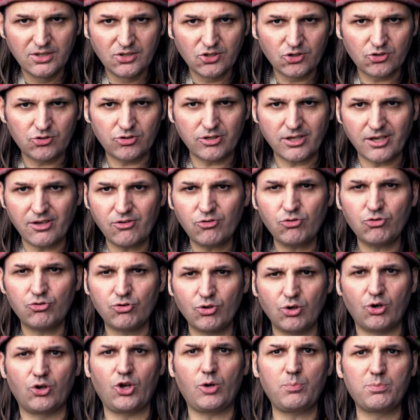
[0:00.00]
she
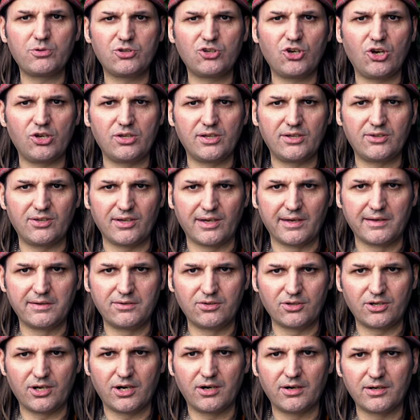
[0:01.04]
saw an opportunity
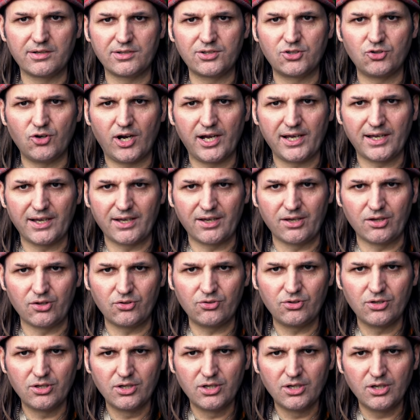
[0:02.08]
to go and
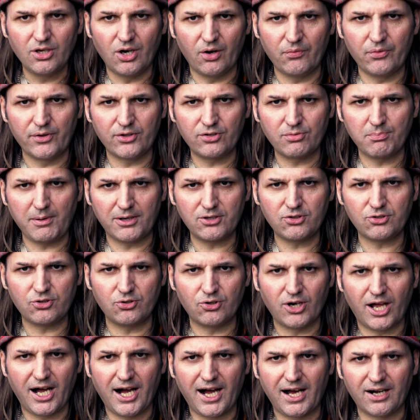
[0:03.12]
graze on this
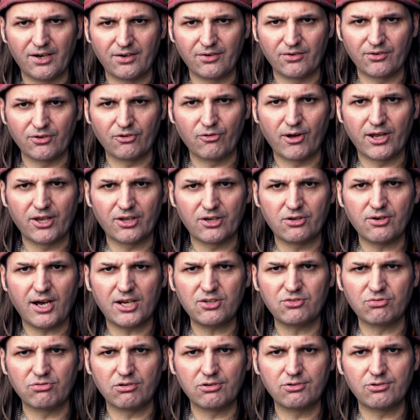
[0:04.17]
magical island where the
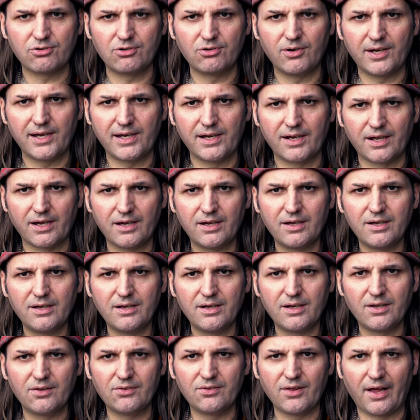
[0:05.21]
grass was greener
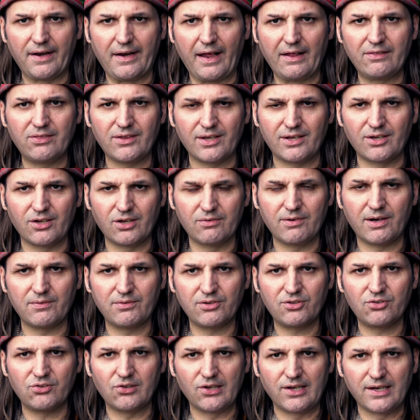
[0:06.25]
than anything you've ever
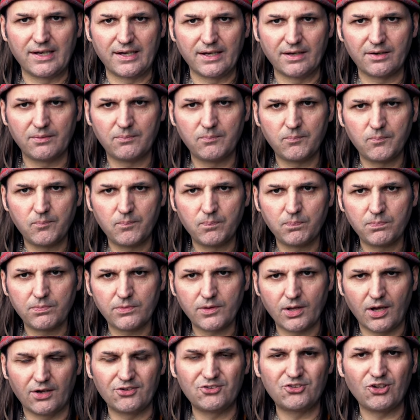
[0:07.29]
seen.
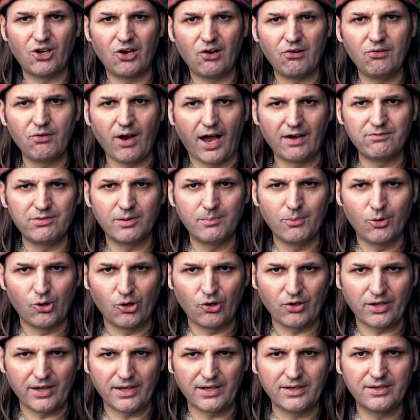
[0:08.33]
And so every
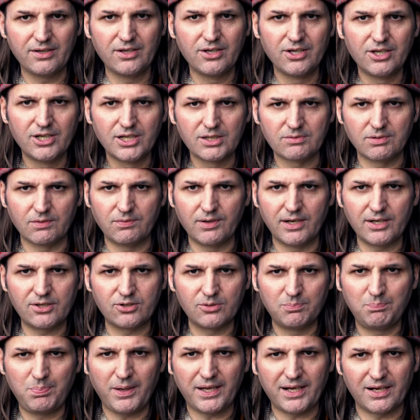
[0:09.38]
morning with the
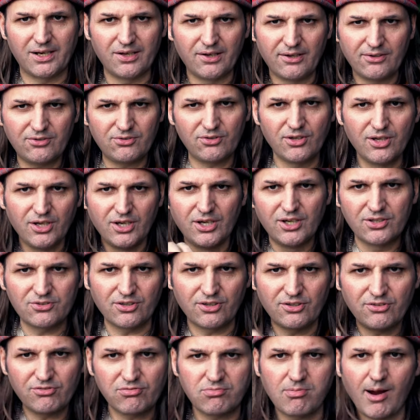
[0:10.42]
little piglets, she
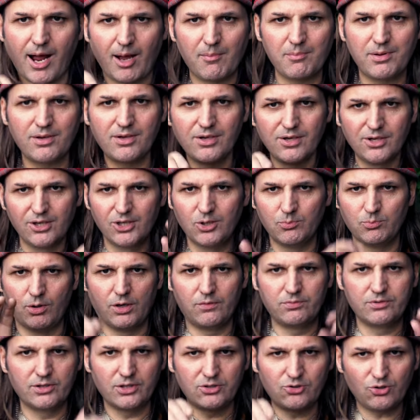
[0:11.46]
swam,
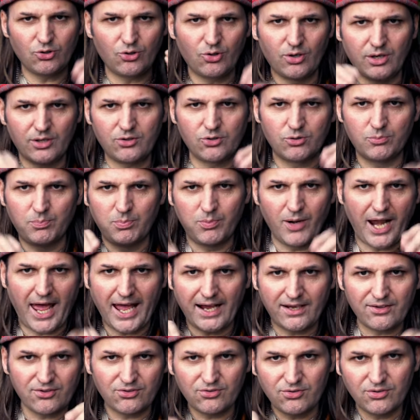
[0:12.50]
moving the 2 little
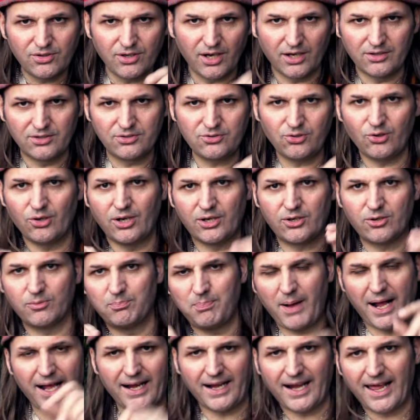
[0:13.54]
legs and the 2 little
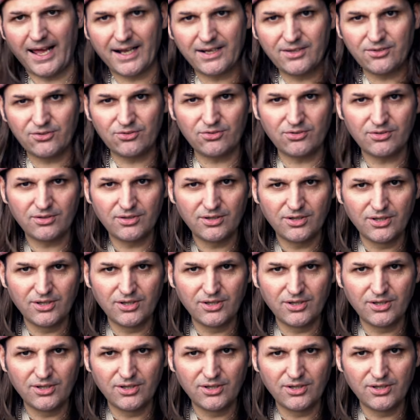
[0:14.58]
back legs,